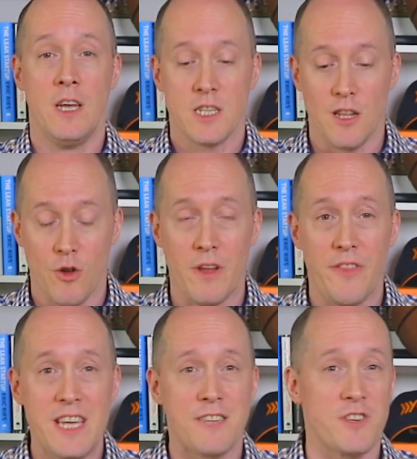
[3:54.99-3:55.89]
So look at
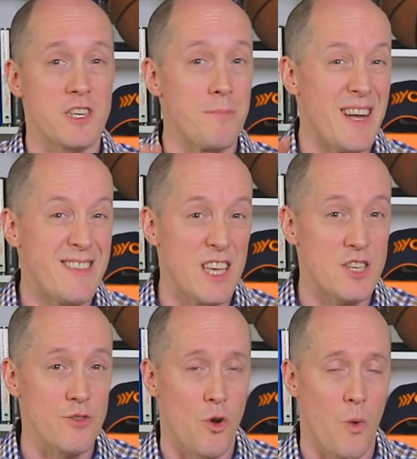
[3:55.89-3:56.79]
these for some
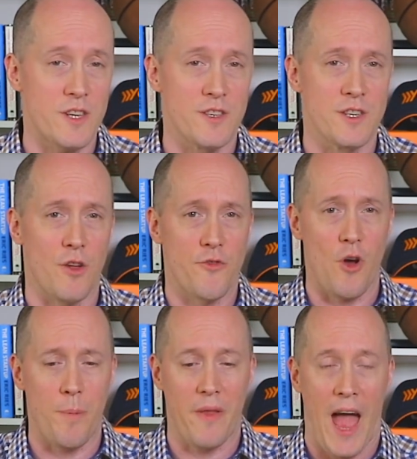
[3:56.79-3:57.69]
additional questions on
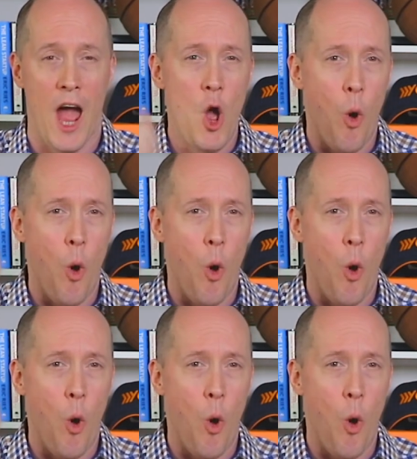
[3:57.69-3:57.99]
top of that.